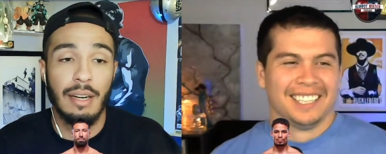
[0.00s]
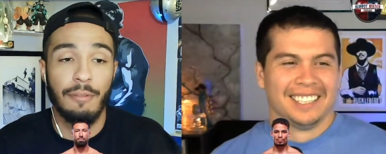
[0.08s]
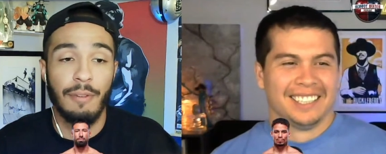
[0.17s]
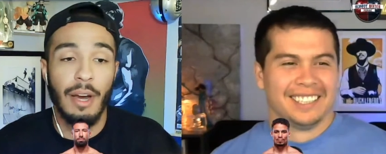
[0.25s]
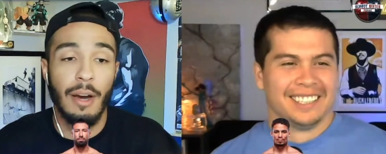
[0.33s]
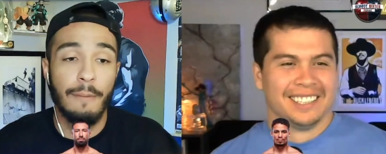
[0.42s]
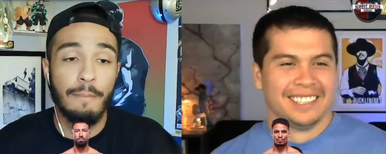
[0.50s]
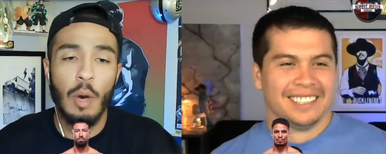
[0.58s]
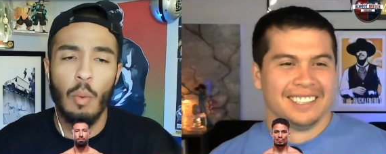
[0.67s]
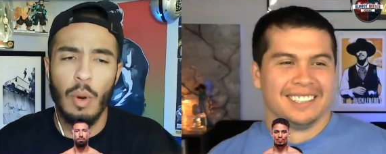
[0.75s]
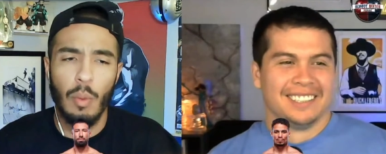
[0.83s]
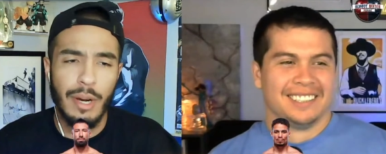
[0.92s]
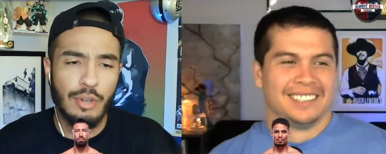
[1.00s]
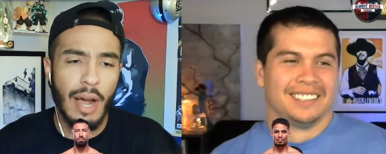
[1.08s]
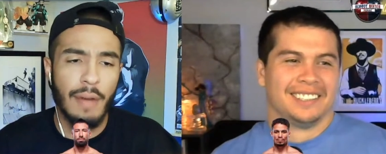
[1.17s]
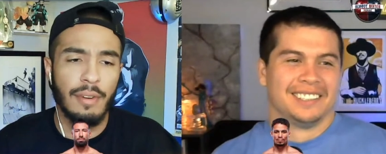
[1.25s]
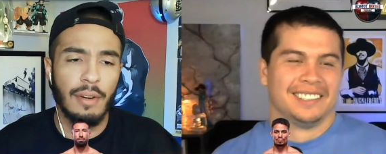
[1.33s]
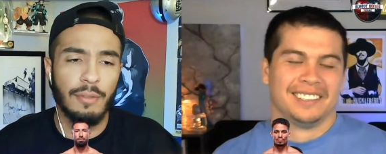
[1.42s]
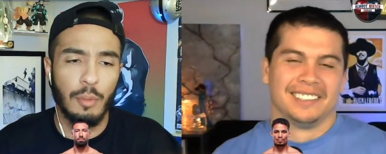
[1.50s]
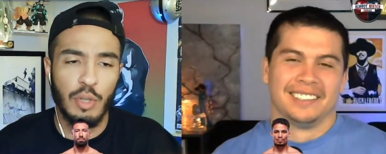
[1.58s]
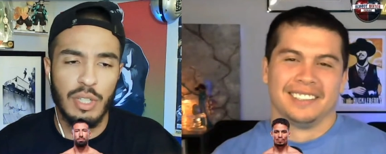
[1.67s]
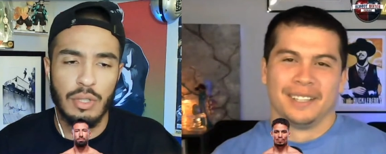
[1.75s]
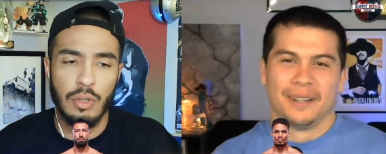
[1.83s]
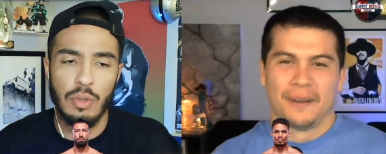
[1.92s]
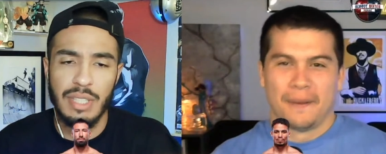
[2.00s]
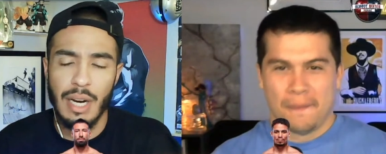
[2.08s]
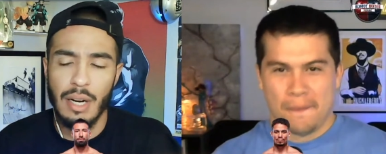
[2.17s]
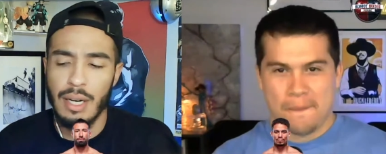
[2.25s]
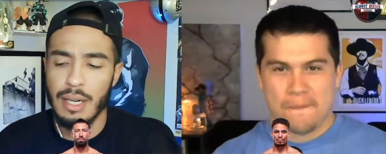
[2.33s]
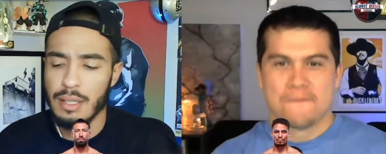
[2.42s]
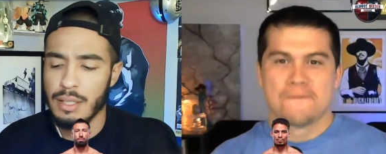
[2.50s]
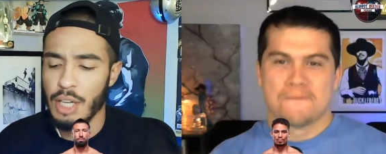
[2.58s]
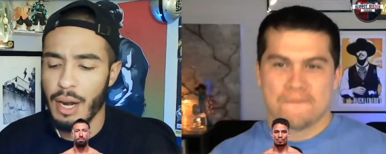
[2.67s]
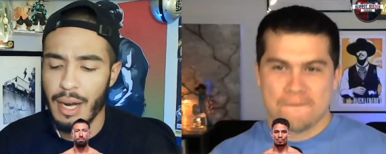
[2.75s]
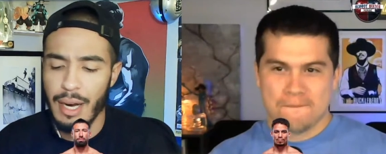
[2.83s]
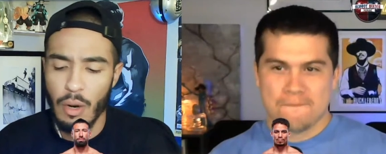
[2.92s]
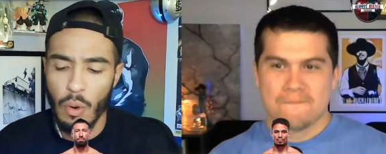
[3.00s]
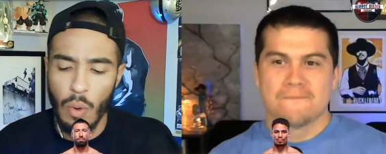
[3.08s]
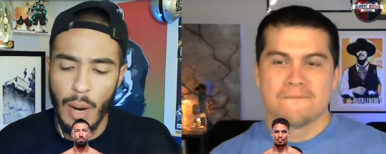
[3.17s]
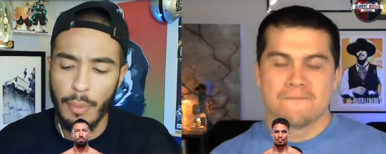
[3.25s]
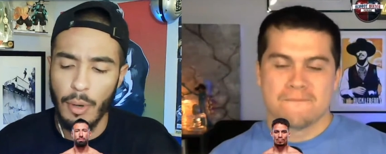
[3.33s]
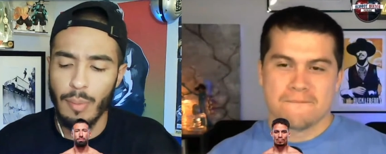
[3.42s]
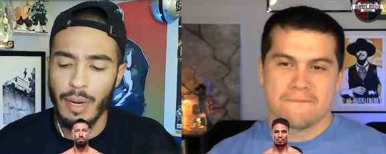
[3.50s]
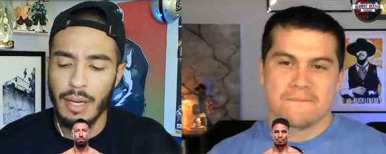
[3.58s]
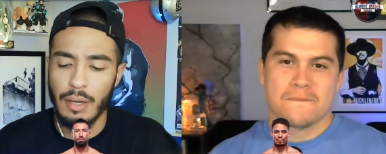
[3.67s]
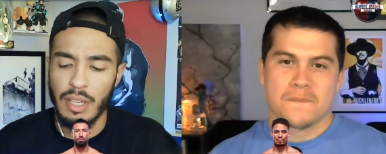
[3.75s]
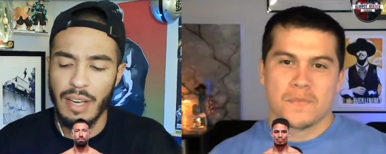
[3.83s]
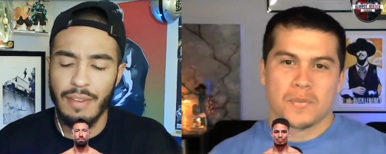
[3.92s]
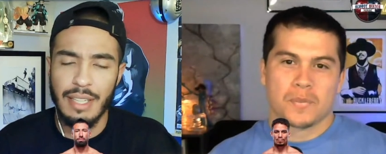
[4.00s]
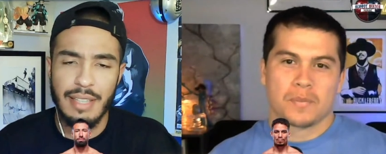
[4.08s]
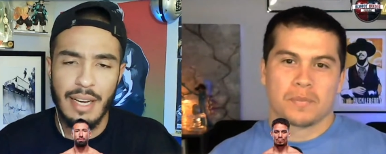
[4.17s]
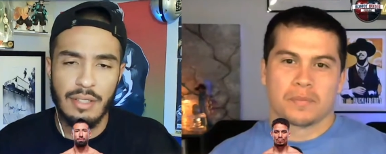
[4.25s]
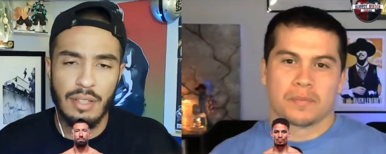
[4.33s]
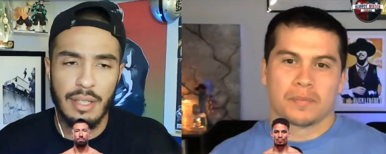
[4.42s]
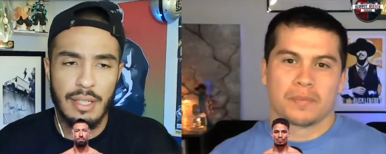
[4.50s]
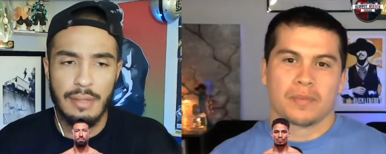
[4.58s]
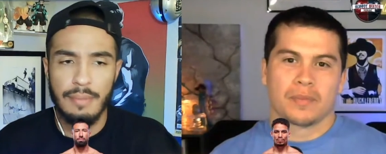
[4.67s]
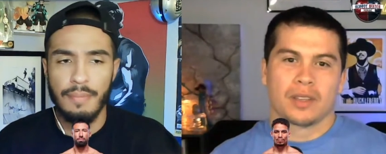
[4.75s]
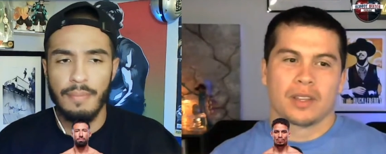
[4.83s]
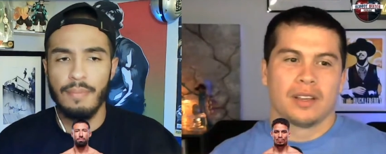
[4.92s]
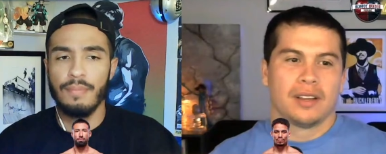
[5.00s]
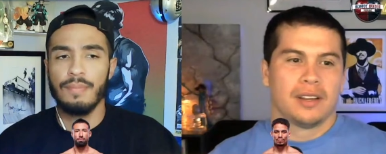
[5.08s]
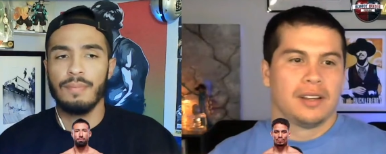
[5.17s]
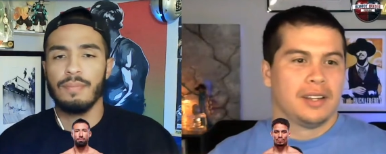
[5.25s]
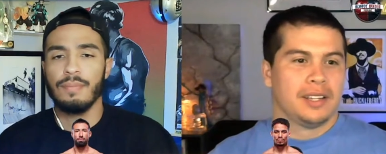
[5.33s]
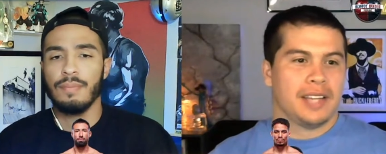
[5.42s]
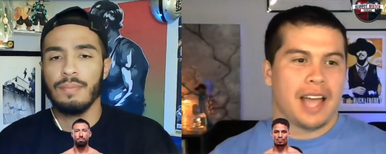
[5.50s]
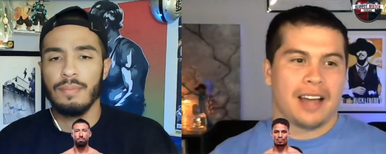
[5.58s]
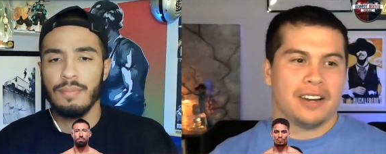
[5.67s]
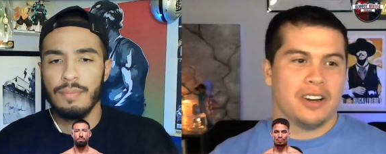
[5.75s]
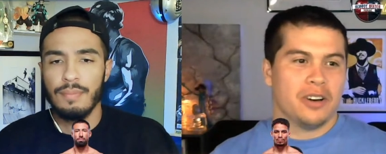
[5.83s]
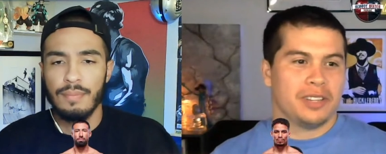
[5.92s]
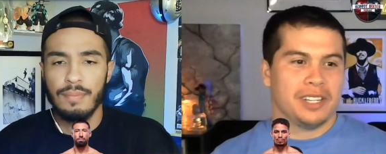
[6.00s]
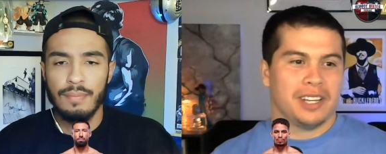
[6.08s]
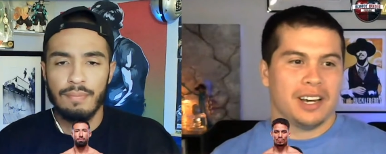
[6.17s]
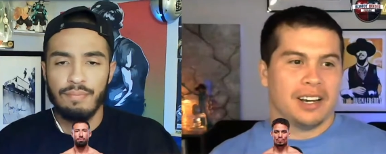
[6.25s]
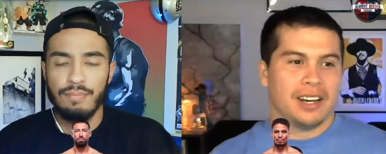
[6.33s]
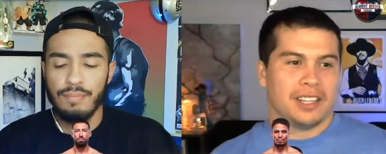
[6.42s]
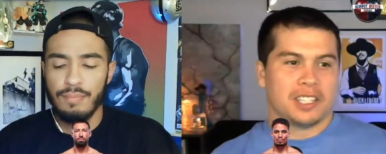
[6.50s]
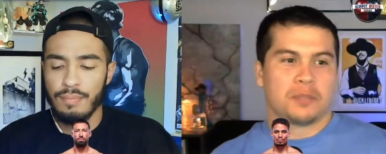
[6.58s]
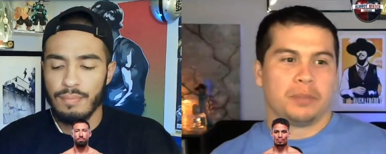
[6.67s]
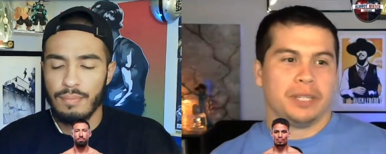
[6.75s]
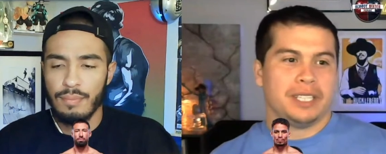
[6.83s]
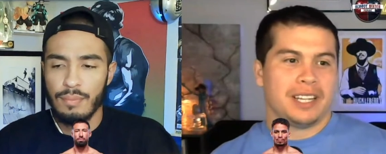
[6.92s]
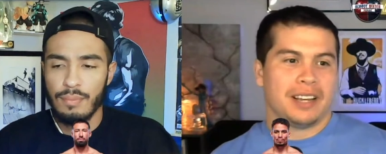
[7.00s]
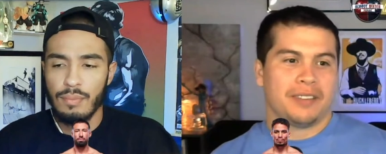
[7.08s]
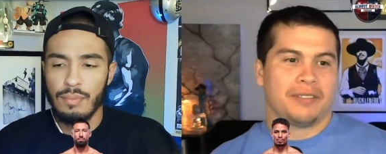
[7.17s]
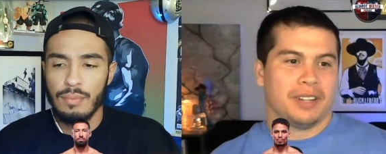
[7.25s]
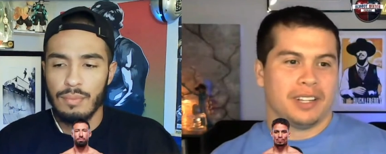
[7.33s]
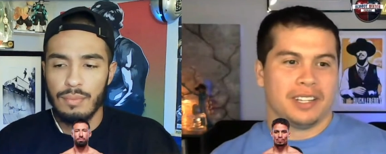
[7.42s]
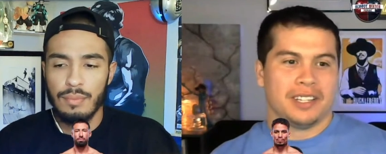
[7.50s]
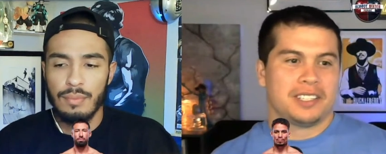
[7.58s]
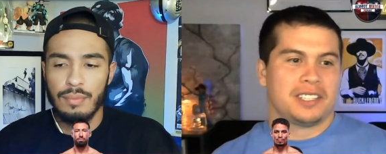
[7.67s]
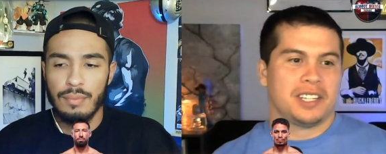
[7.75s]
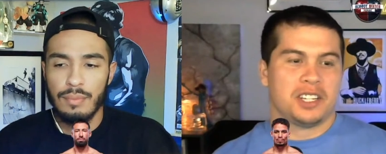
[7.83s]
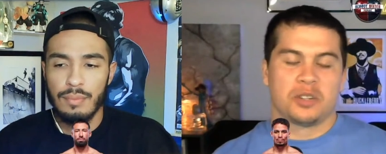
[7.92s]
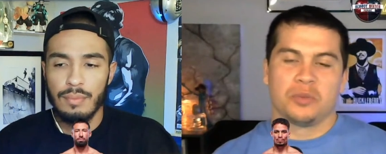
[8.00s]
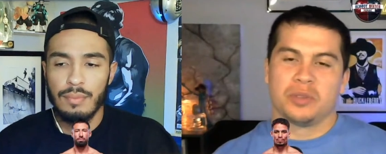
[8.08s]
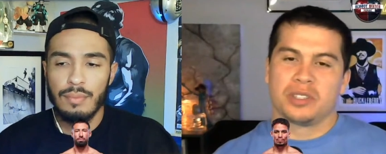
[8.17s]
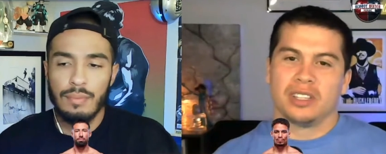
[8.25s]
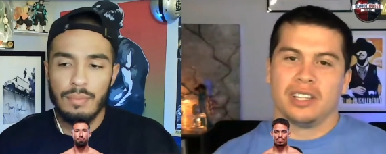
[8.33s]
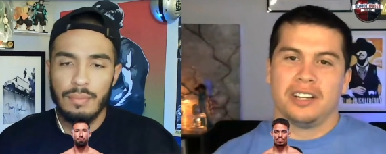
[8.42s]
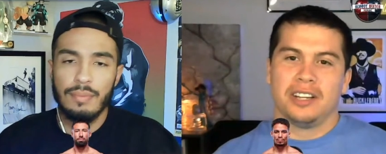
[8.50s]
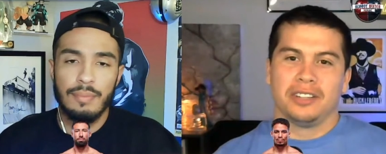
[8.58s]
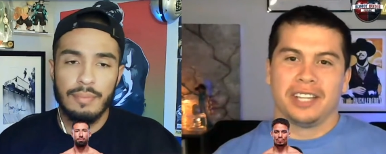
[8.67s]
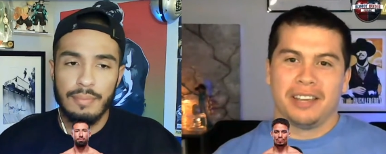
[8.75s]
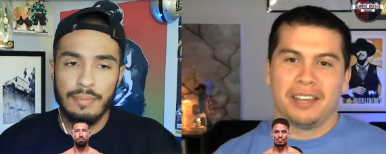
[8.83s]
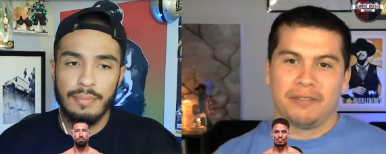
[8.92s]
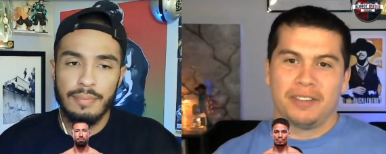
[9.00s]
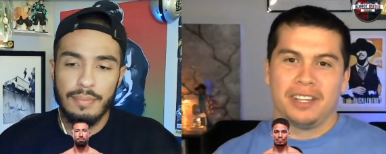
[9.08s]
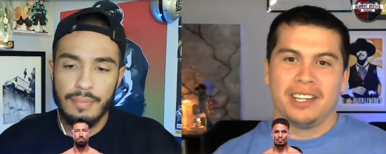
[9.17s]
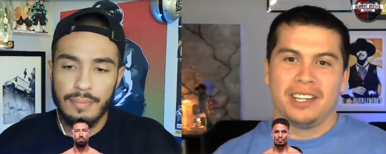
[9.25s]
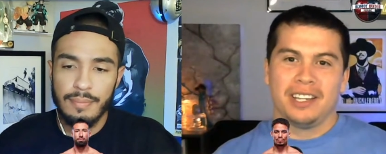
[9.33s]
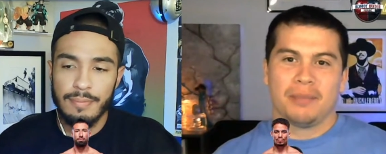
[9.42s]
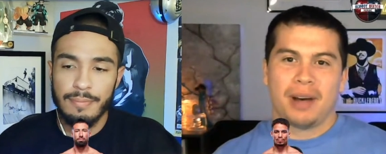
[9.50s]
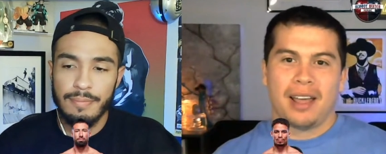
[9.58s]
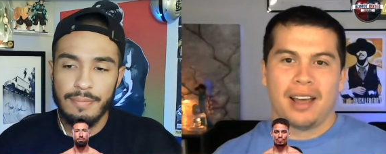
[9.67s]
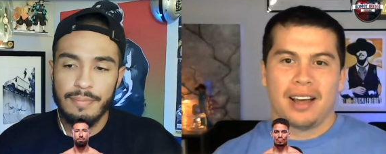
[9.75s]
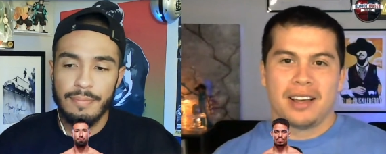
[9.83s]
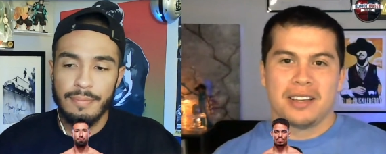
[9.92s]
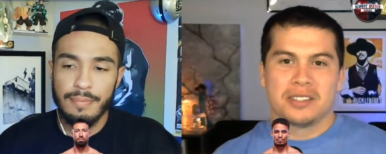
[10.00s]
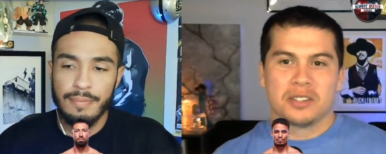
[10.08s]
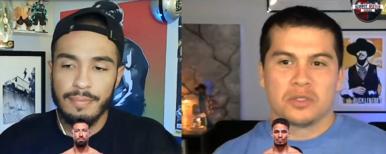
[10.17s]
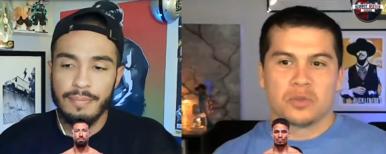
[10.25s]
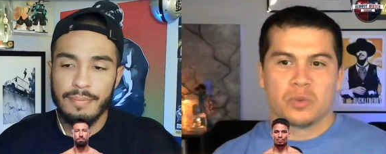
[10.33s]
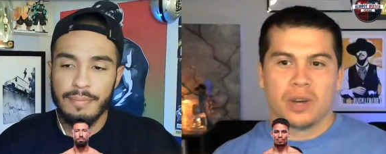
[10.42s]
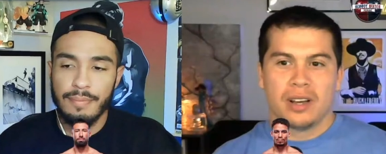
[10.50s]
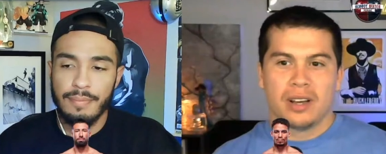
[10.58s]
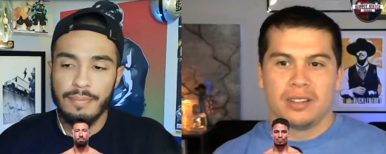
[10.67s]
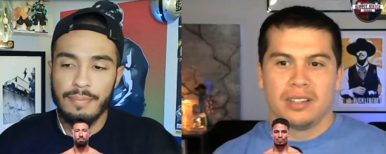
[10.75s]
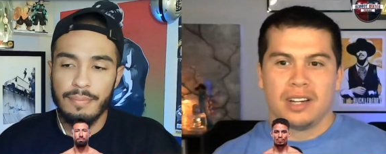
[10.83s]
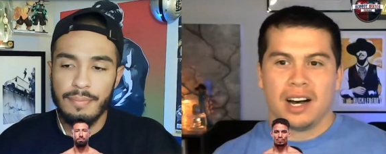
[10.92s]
Speaker 1: affair. One-way traffic from Chris Gutierrez. Shout out El Guapo, man. Do you have any takes on this?
Speaker 2: Yeah, no, the uh, the split def, uh, decision was a little iffy in my eyes as well.